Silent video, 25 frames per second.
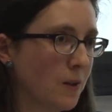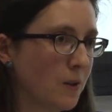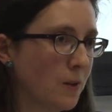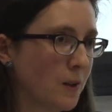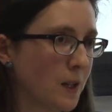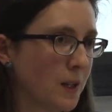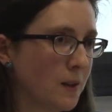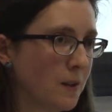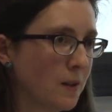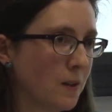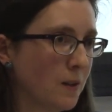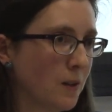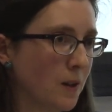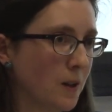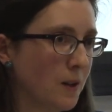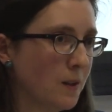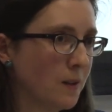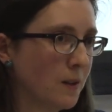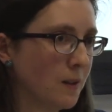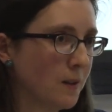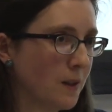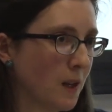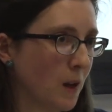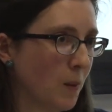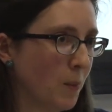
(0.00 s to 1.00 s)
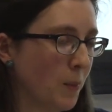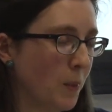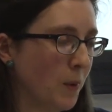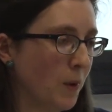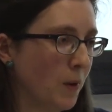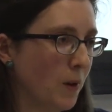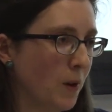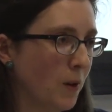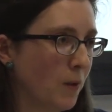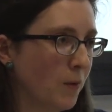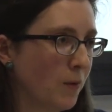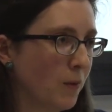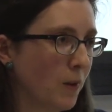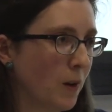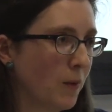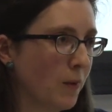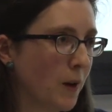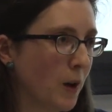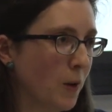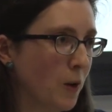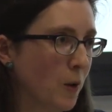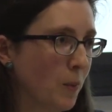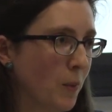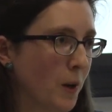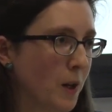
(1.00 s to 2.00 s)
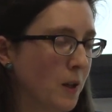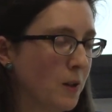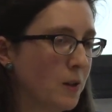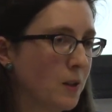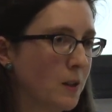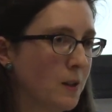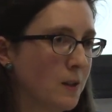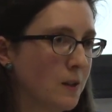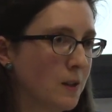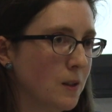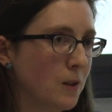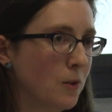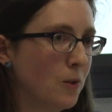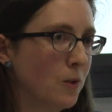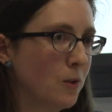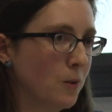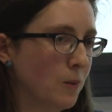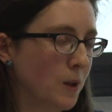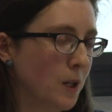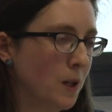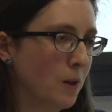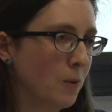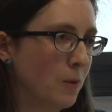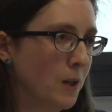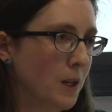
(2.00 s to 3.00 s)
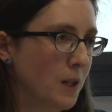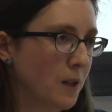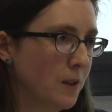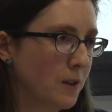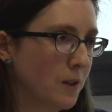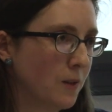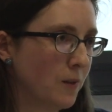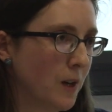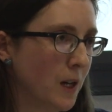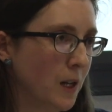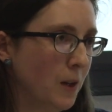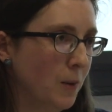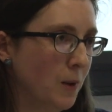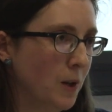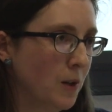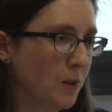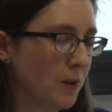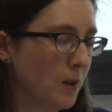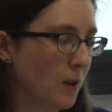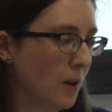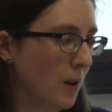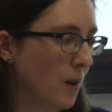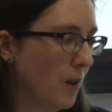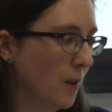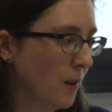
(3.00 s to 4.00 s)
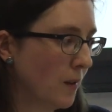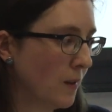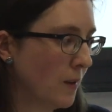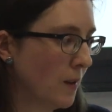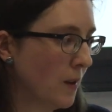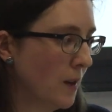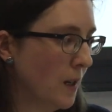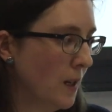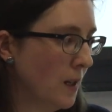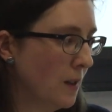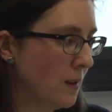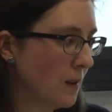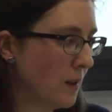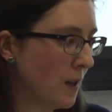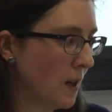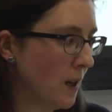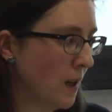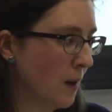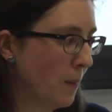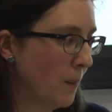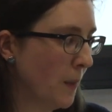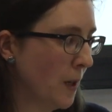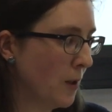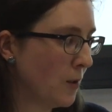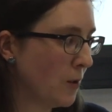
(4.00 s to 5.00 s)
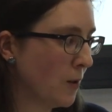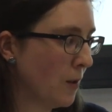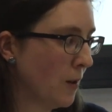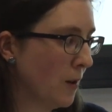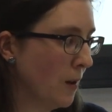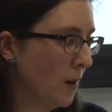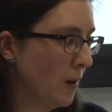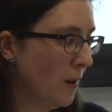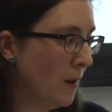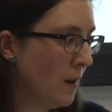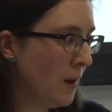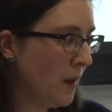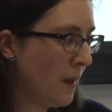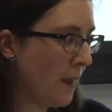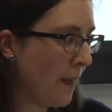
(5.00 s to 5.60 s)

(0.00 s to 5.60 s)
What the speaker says: So that's a nice example of how you might consider doing a realist evaluation alongside a trial.